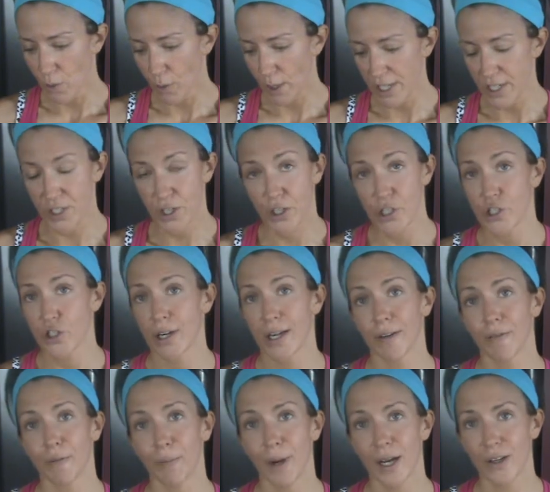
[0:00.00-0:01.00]
when I started
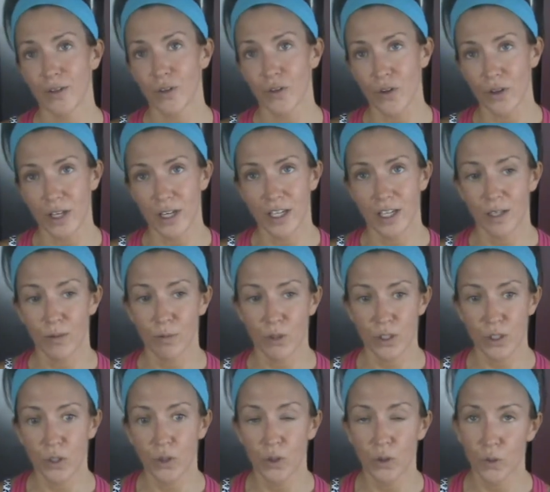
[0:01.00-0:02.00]
training with Michael, that he
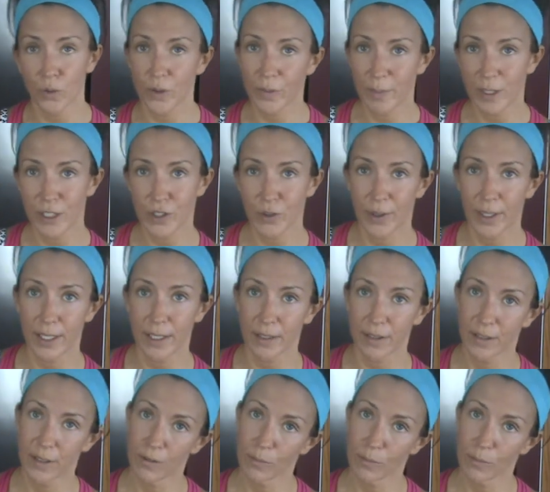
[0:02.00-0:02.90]
was cool with me doing